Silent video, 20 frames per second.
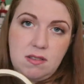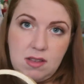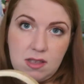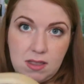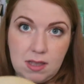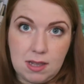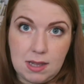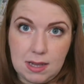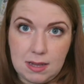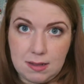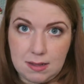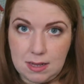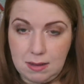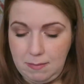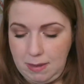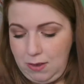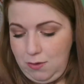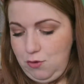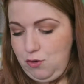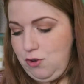So I think next
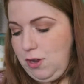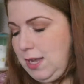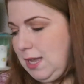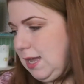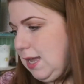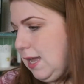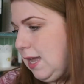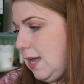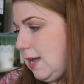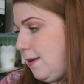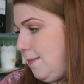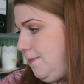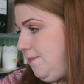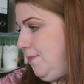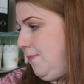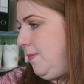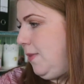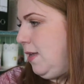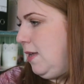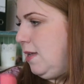time I go to IKEA,
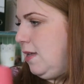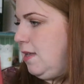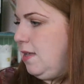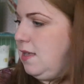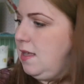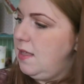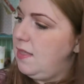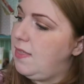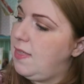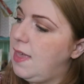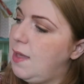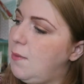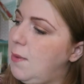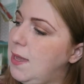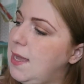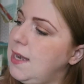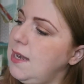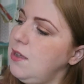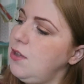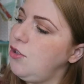I think
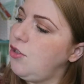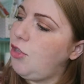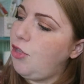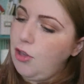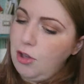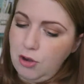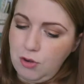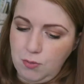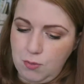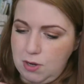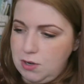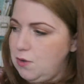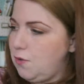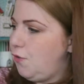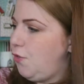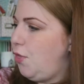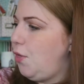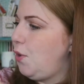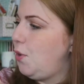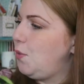we're getting a third one
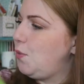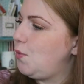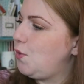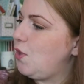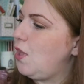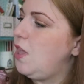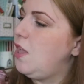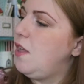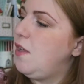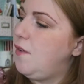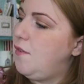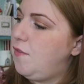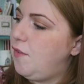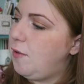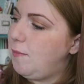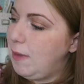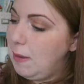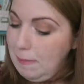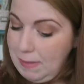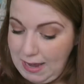of those
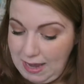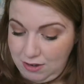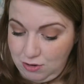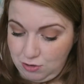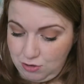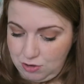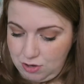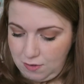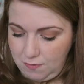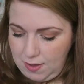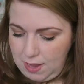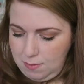for my planner stuff.